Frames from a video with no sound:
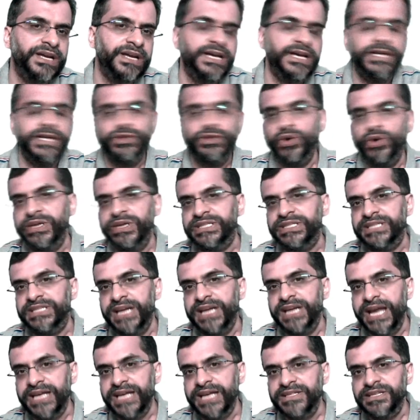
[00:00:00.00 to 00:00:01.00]
So it's
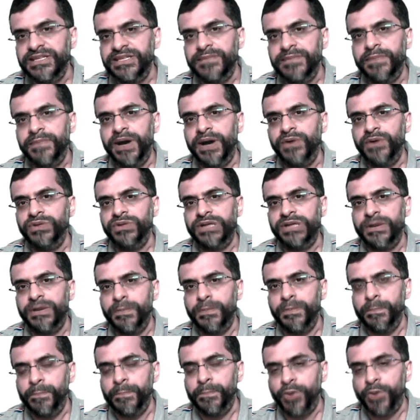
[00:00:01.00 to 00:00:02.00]
less about
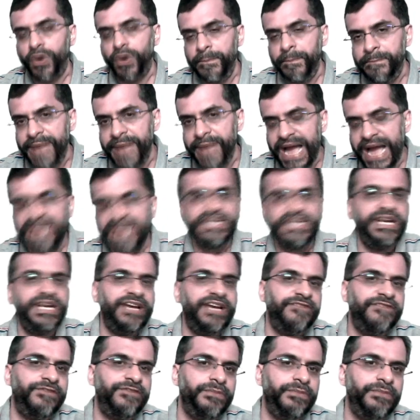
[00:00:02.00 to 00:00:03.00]
combating
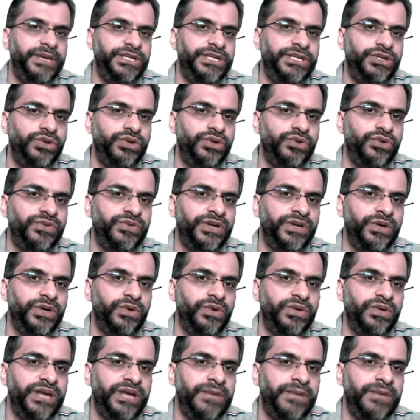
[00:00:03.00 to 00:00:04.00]
information
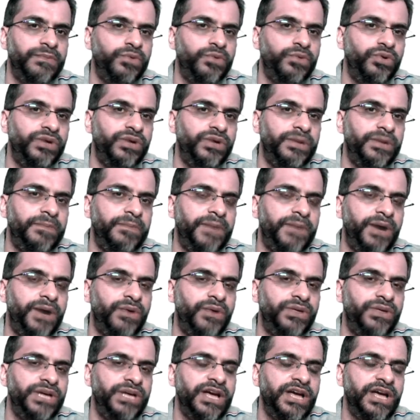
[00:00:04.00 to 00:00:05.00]
overload and more
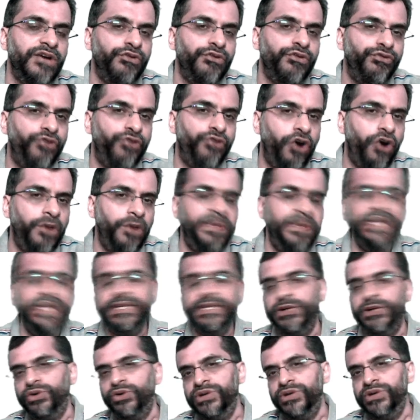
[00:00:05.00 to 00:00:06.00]
about forming
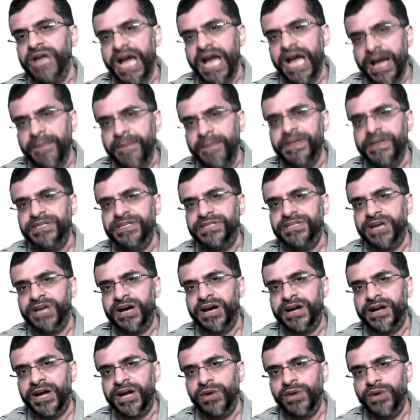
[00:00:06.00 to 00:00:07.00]
the good habits
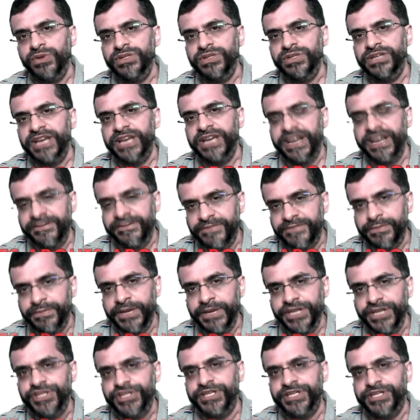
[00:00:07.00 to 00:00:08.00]
around
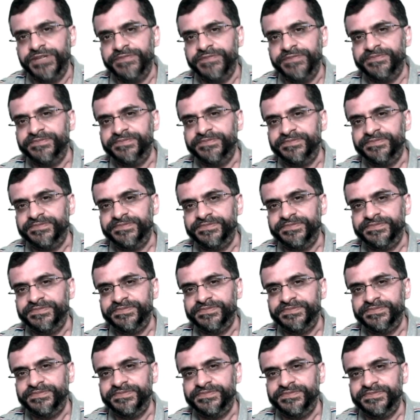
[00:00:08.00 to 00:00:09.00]
information.
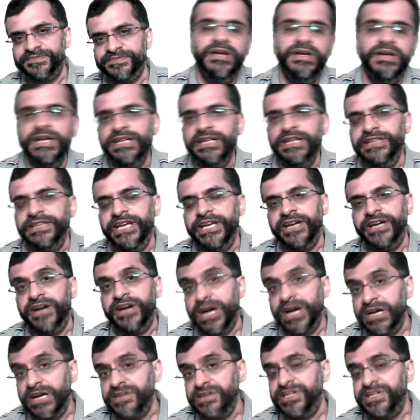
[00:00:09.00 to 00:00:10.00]
There
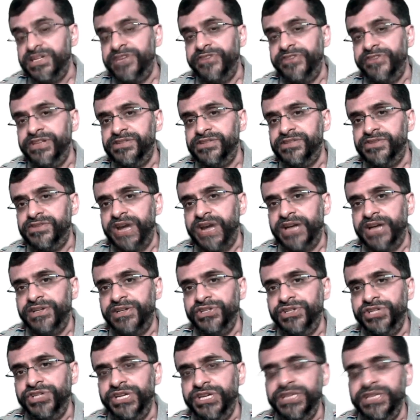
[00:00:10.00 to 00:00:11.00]
are several
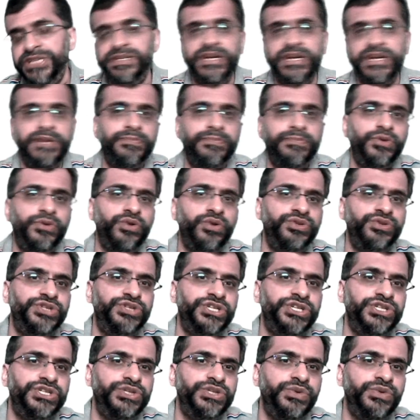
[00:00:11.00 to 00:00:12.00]
strategies and
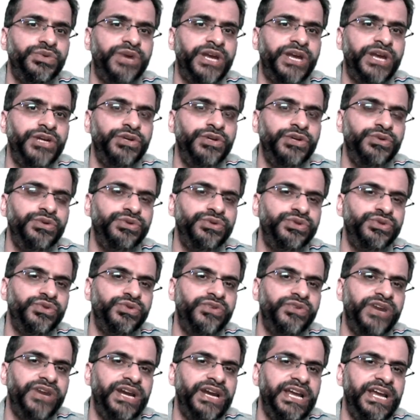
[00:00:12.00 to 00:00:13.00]
approaches you can use to
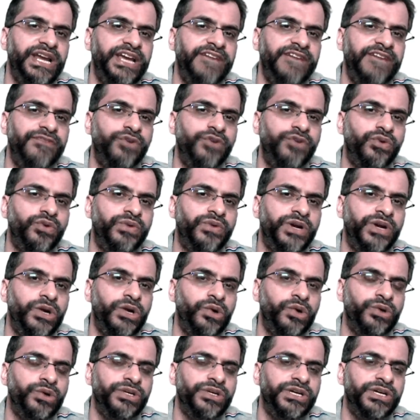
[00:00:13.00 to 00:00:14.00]
relieve
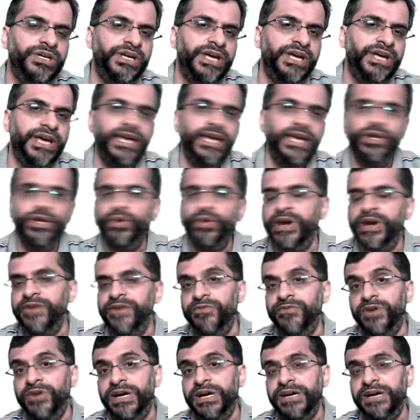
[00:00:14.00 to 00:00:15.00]
overload. You
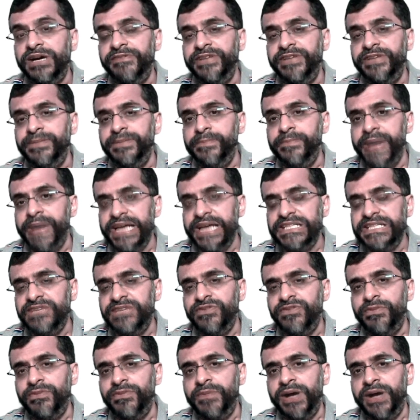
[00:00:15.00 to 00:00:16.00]
can work with
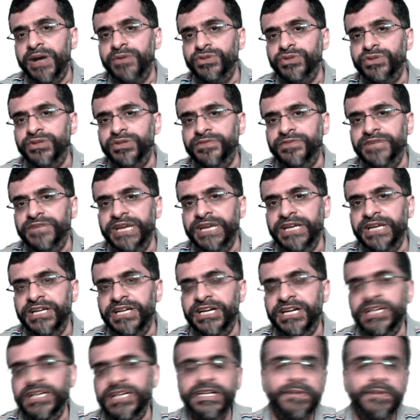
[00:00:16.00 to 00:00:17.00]
massive amounts of
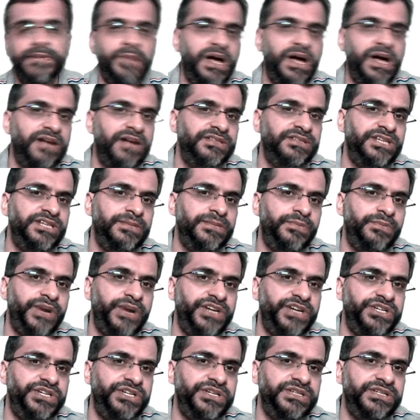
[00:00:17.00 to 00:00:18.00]
data, demands and
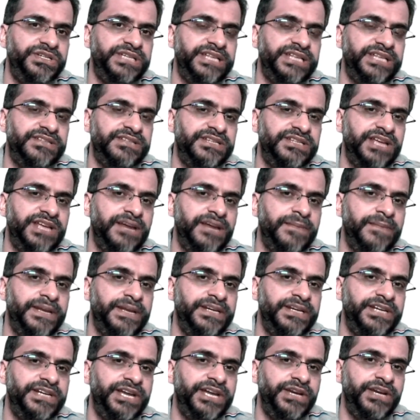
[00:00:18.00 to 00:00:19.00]
pressures and still
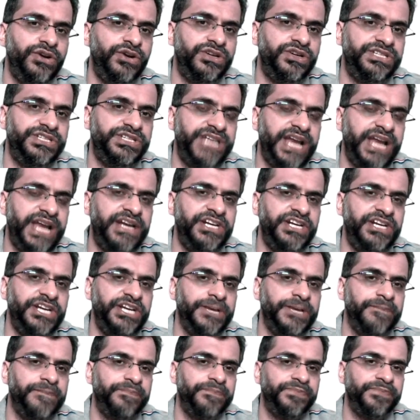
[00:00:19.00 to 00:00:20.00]
maintain your sanity.
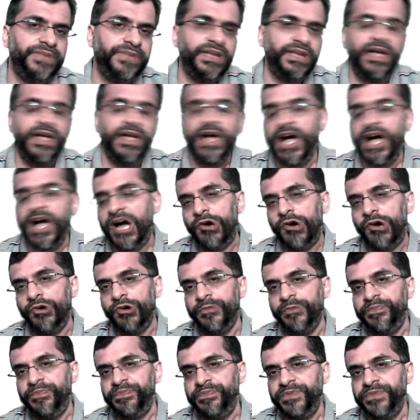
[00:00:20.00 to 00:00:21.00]
How?
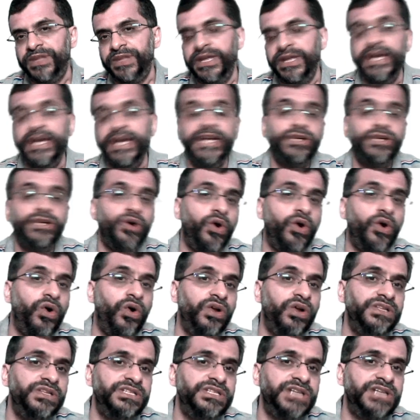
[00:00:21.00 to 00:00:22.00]
It
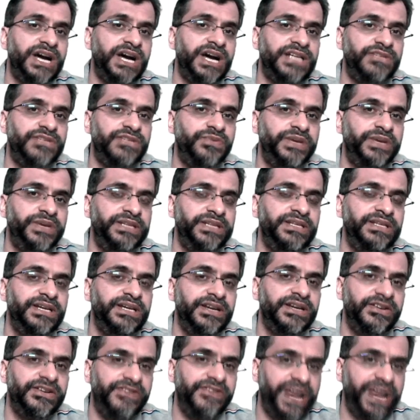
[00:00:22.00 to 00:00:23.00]
all starts with
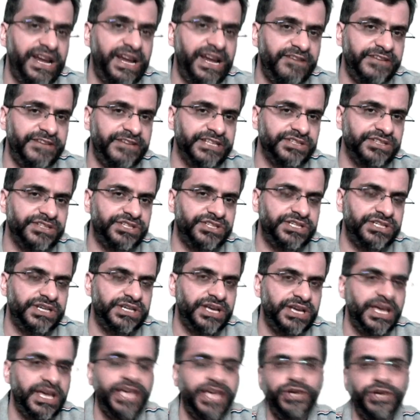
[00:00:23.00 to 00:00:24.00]
relevance.
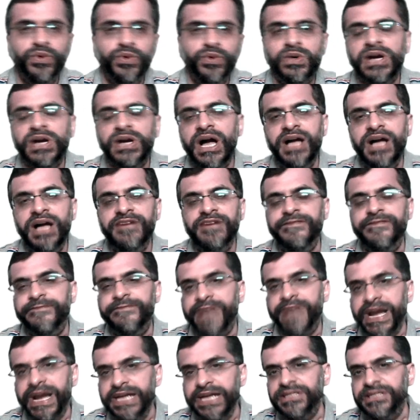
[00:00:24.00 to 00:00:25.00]
You can't
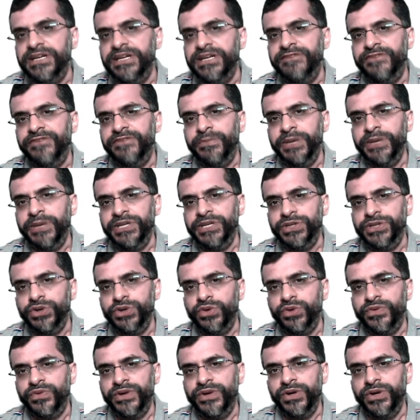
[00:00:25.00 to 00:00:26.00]
fight information
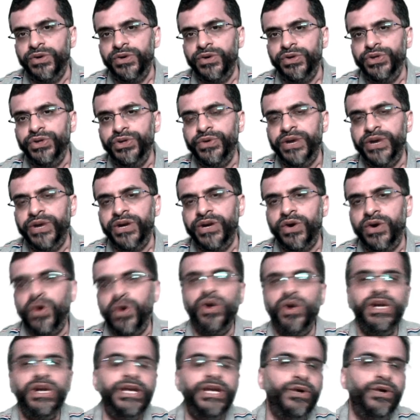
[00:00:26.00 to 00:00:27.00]
overload, you can
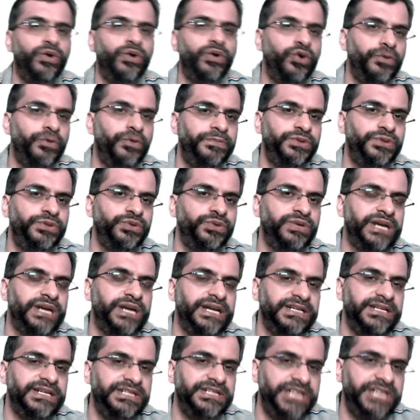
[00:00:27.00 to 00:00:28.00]
only hope to
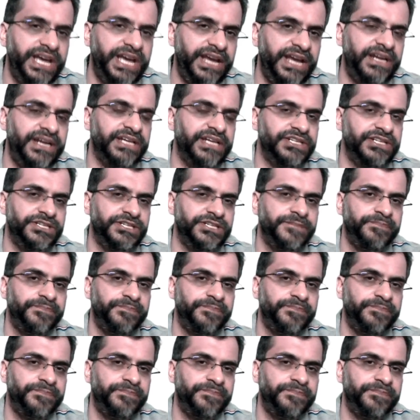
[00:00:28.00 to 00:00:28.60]
contain it.